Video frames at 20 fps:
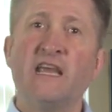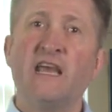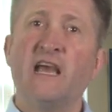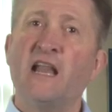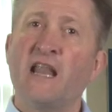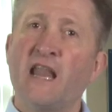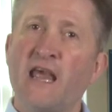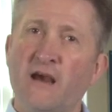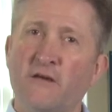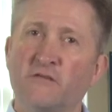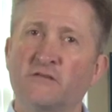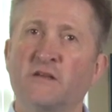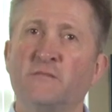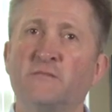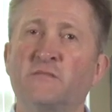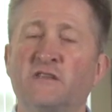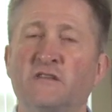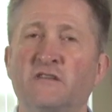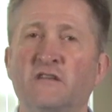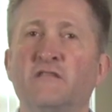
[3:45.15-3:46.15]
it allows
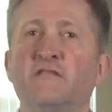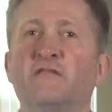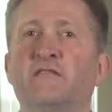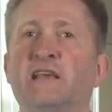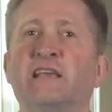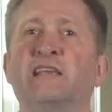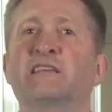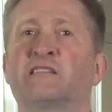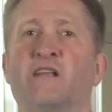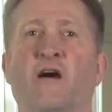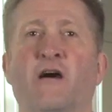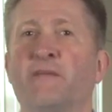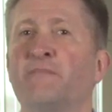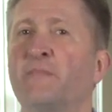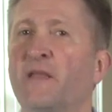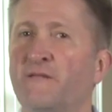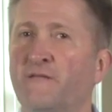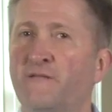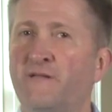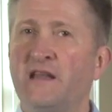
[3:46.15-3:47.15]
them to do things like
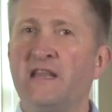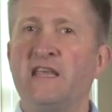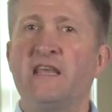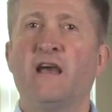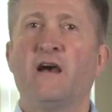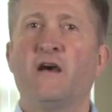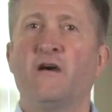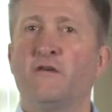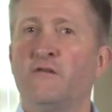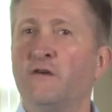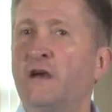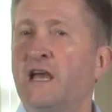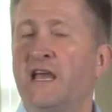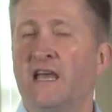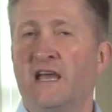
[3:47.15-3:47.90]
video,